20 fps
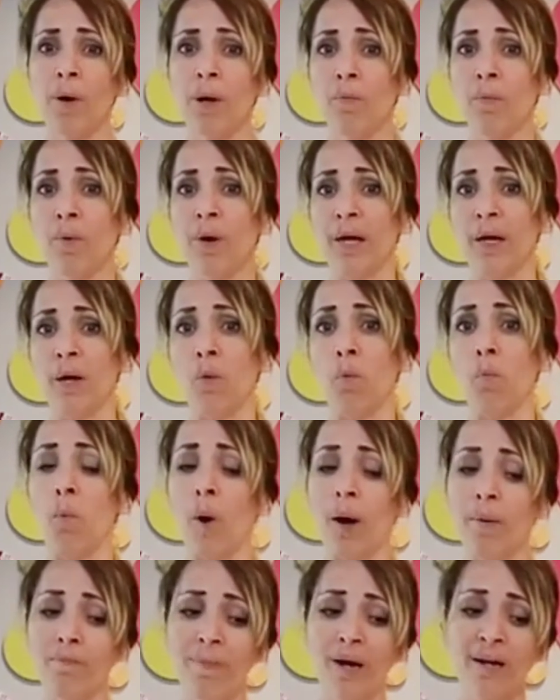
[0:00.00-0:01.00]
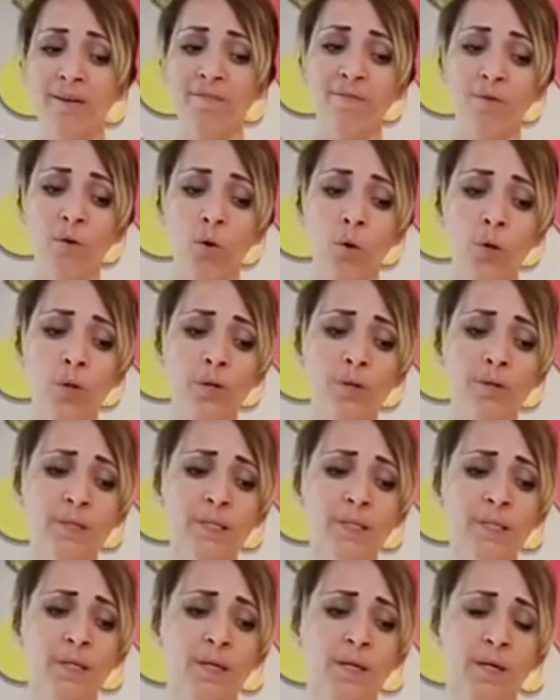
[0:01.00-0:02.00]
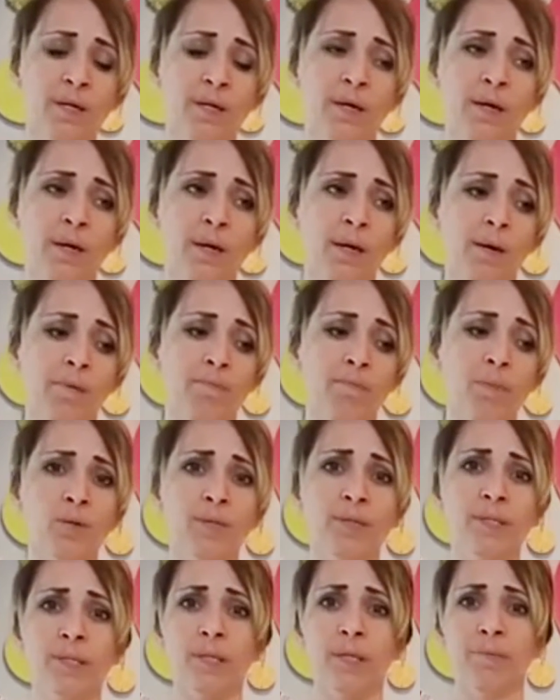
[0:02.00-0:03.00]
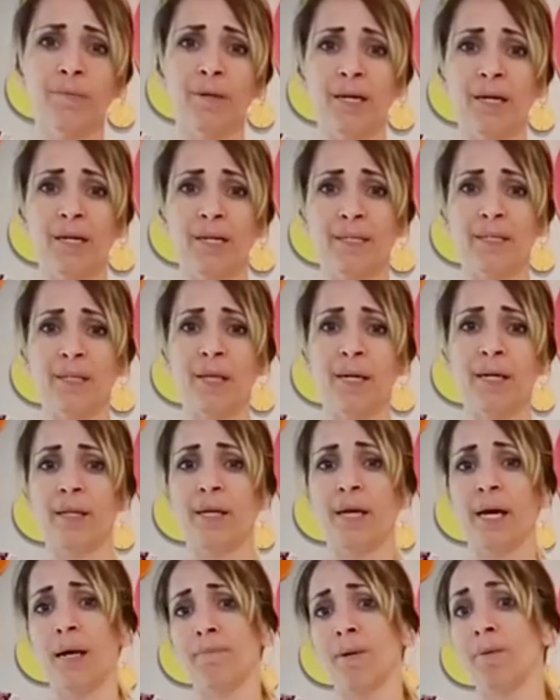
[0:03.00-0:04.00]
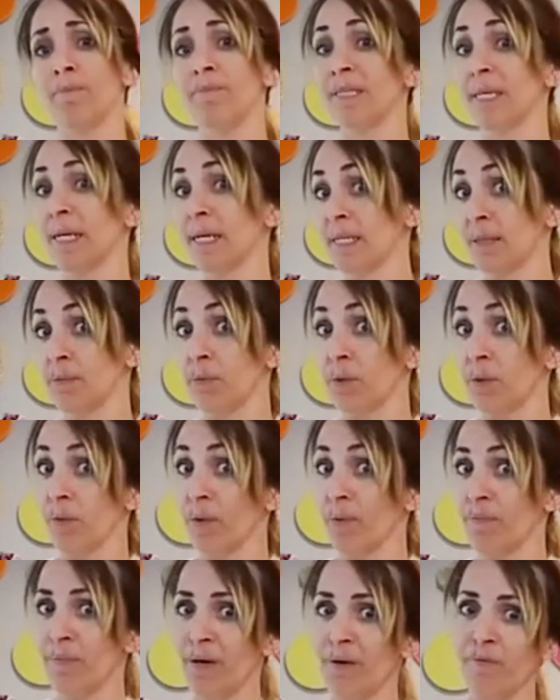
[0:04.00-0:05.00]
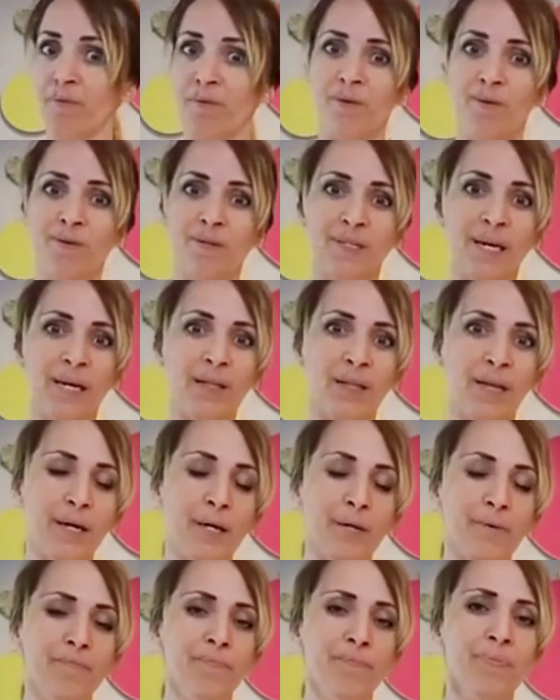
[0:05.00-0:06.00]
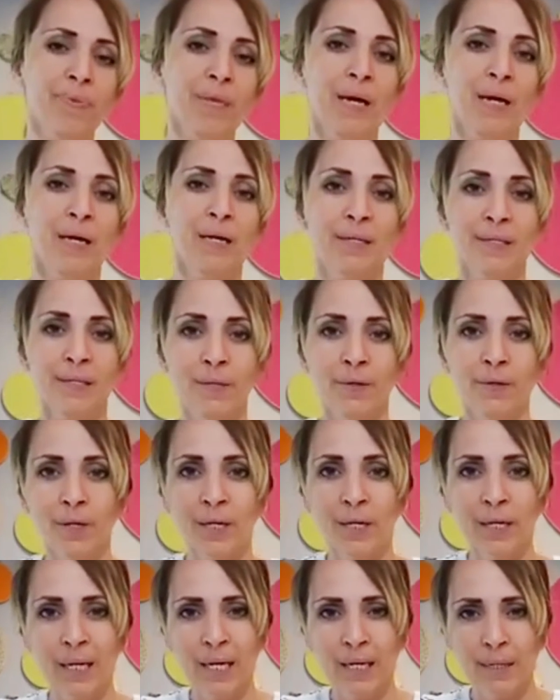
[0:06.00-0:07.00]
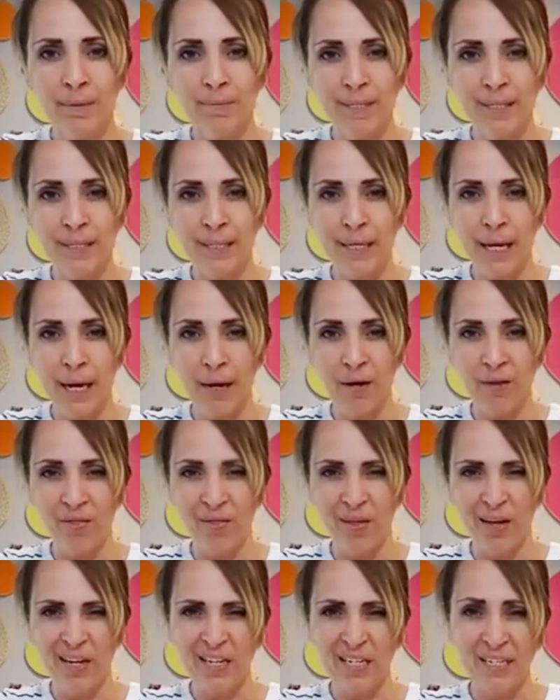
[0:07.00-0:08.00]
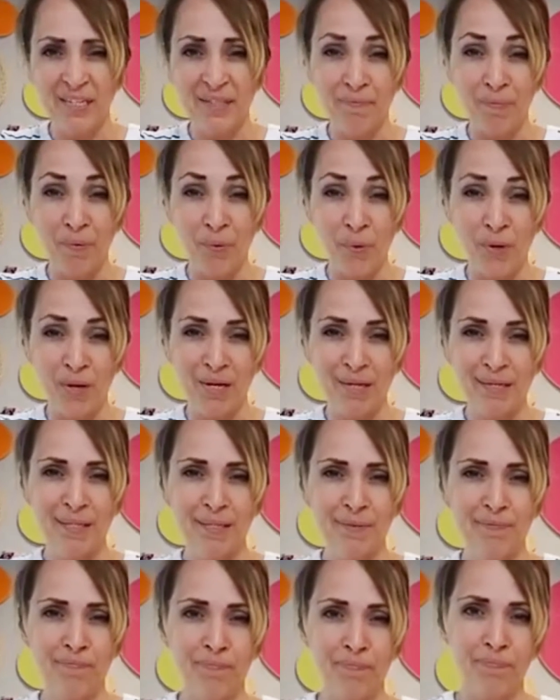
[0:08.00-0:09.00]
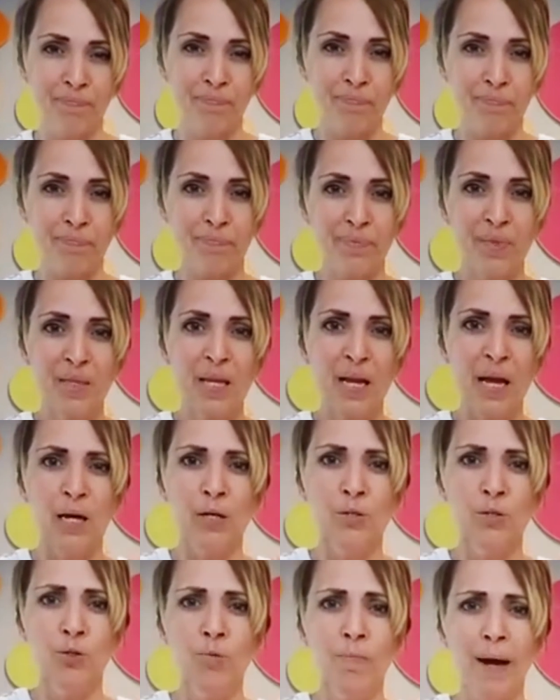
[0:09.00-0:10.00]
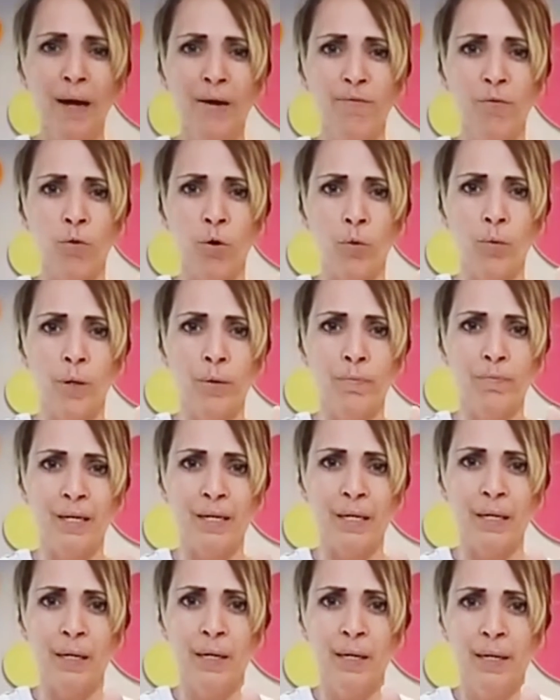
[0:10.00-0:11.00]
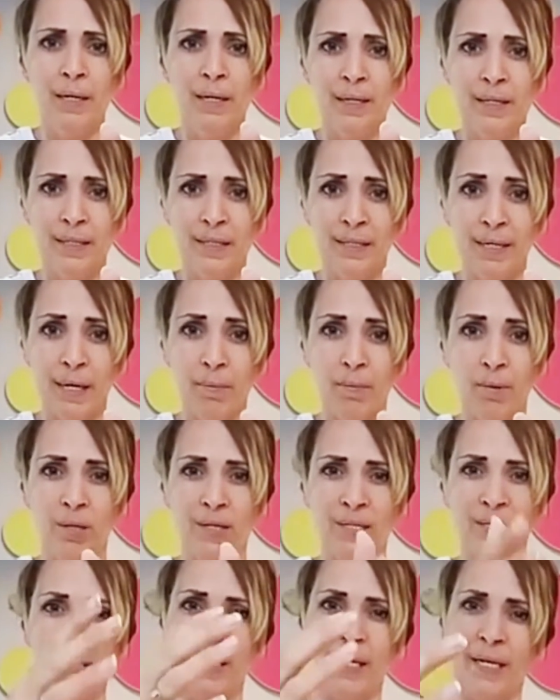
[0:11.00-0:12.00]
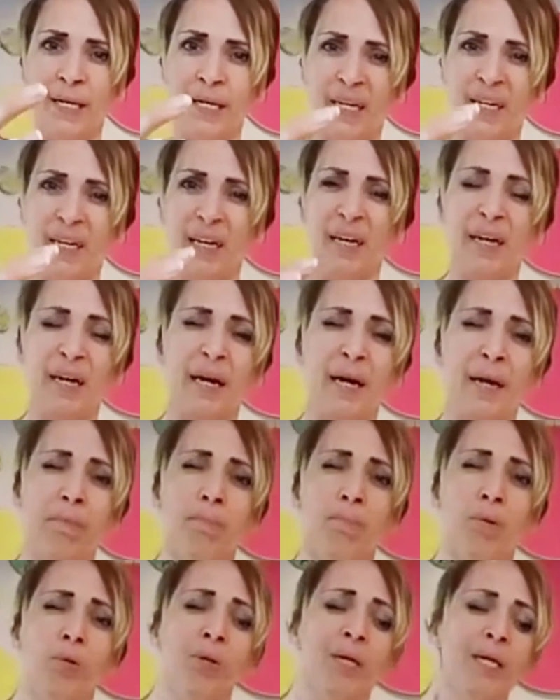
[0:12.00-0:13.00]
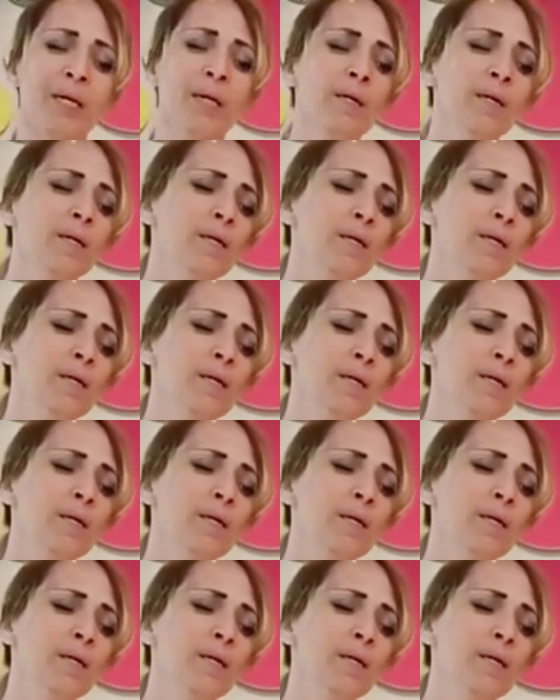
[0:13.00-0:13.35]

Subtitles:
went with 1x4s, mostly because lately I'm obsessed with 1x4s and I like them. So you can kind of see how thin this board is. A 2x4 would be double as thick and kind of bulky.